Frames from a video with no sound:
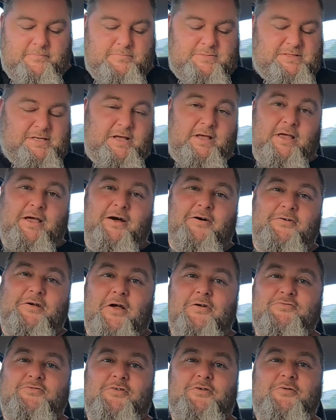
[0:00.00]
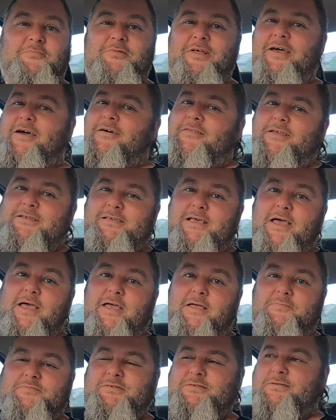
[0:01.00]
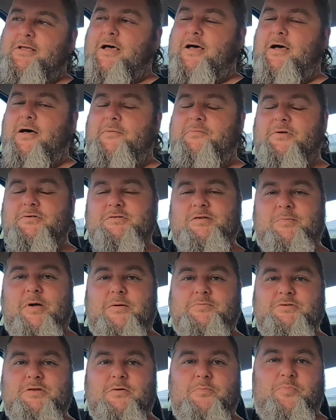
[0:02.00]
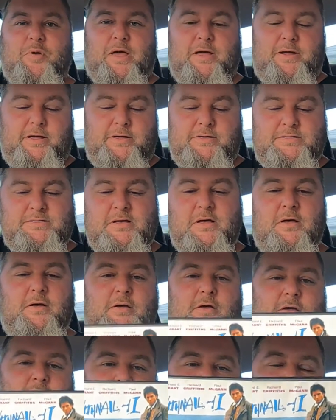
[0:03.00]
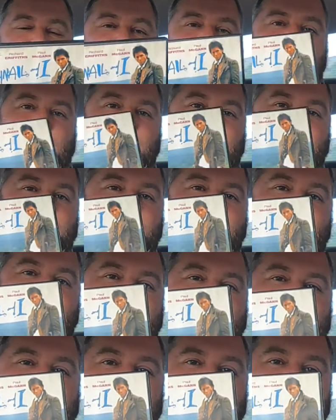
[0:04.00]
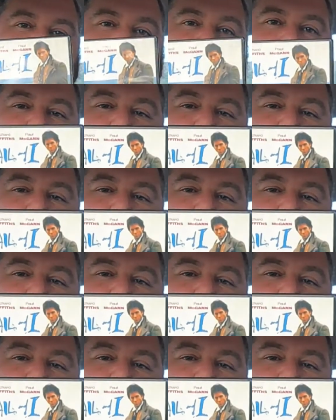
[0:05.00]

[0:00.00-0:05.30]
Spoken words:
So yeah, I'll go through them now. There's heaps. There's some absolute bangers. with Noel and